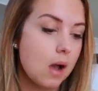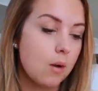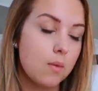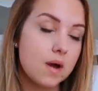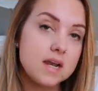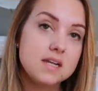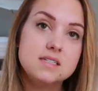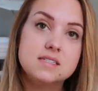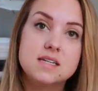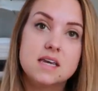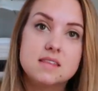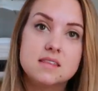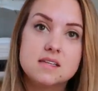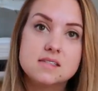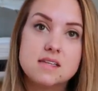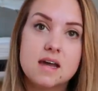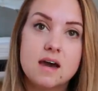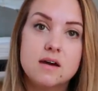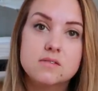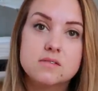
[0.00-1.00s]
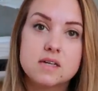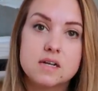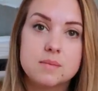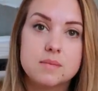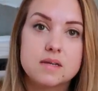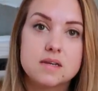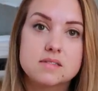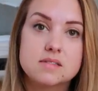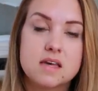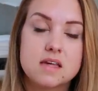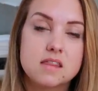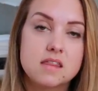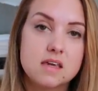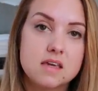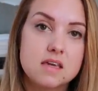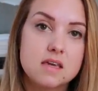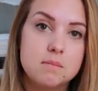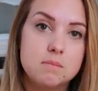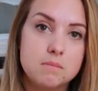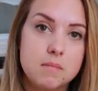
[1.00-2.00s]
I wanted to get this out there because I
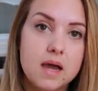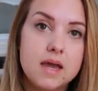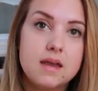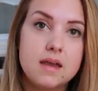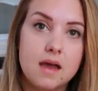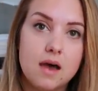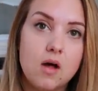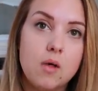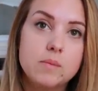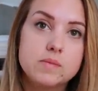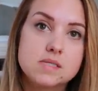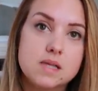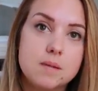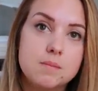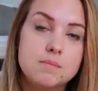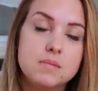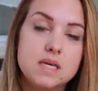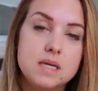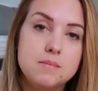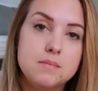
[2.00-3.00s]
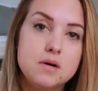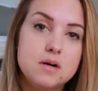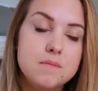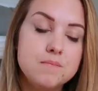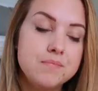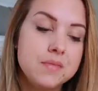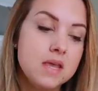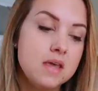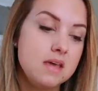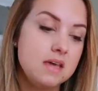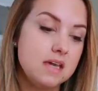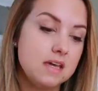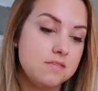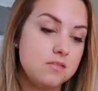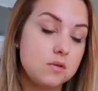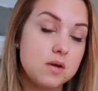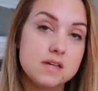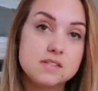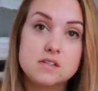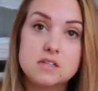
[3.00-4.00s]
think it might help some people. If
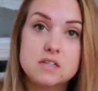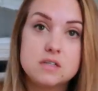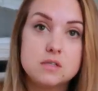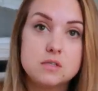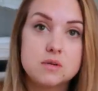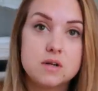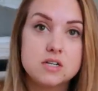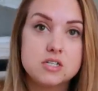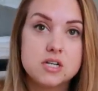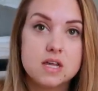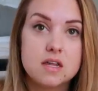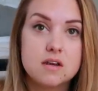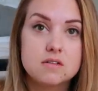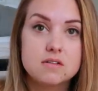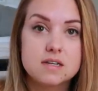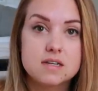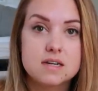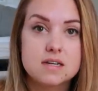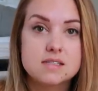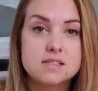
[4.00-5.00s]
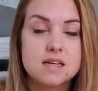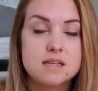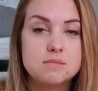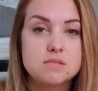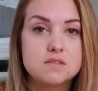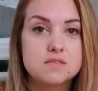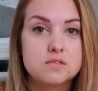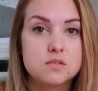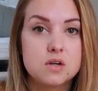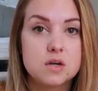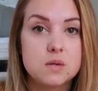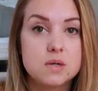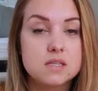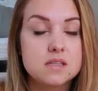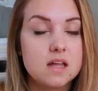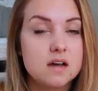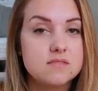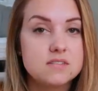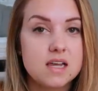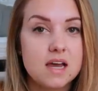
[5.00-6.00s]
you guys are new to our channel, like I said before, we'd
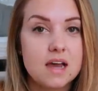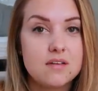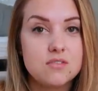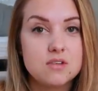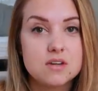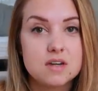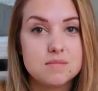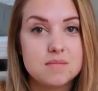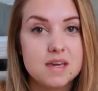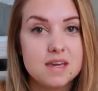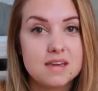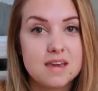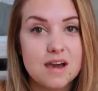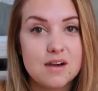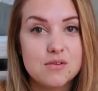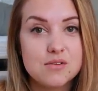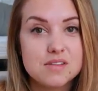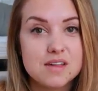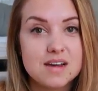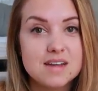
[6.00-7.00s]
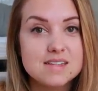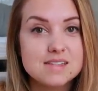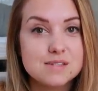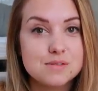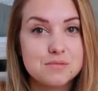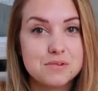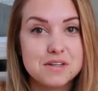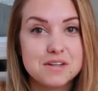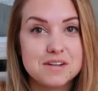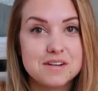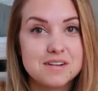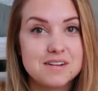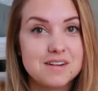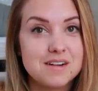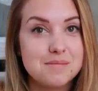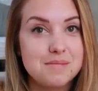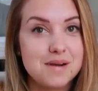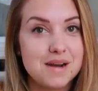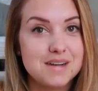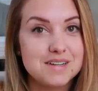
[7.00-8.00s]
love to have you come hang out with us. We're
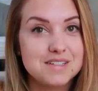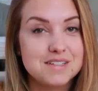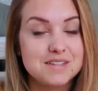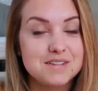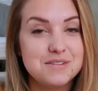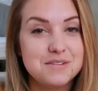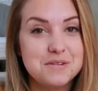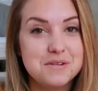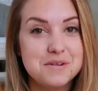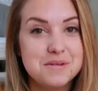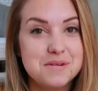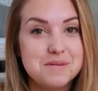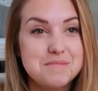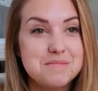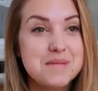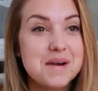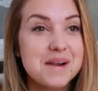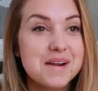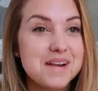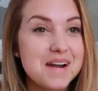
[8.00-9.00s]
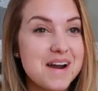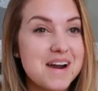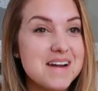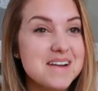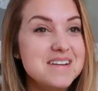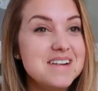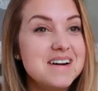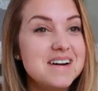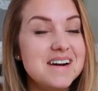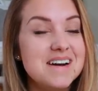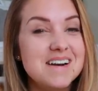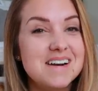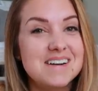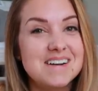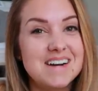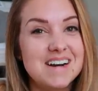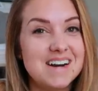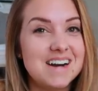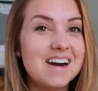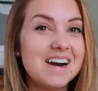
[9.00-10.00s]
about to embark on
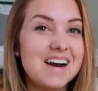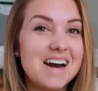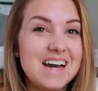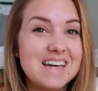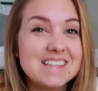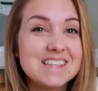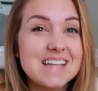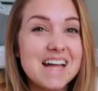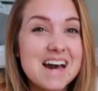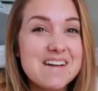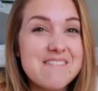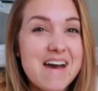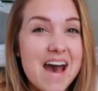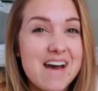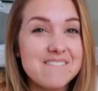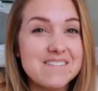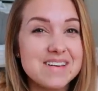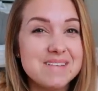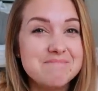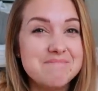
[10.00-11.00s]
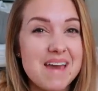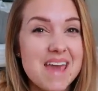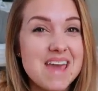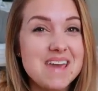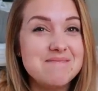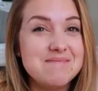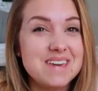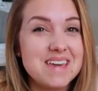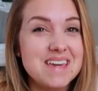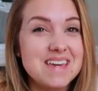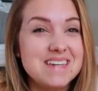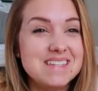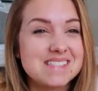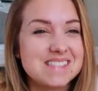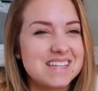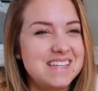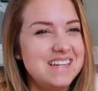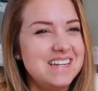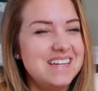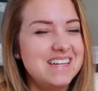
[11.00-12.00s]
I love having
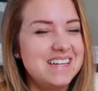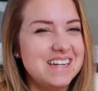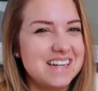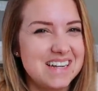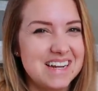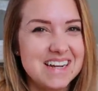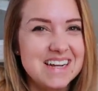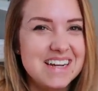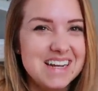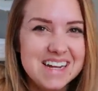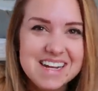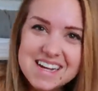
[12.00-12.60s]
babies.